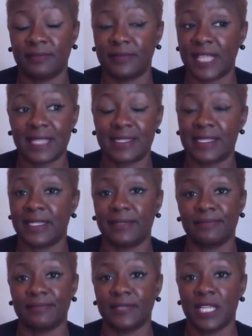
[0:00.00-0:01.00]
That's it.
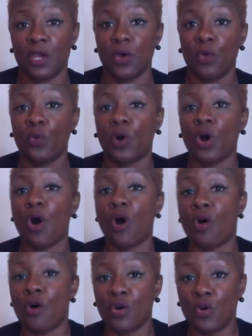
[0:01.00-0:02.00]
We're
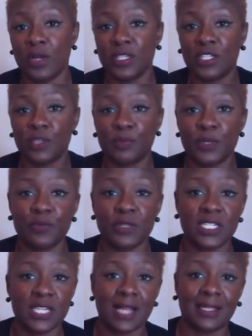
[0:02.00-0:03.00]
all going to be
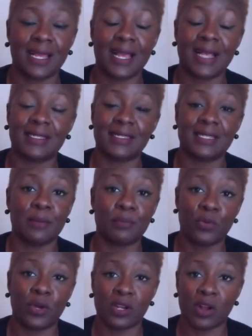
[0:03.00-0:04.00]
rejected at some
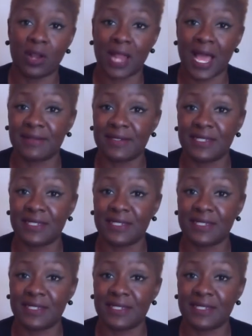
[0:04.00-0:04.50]
point in our lives,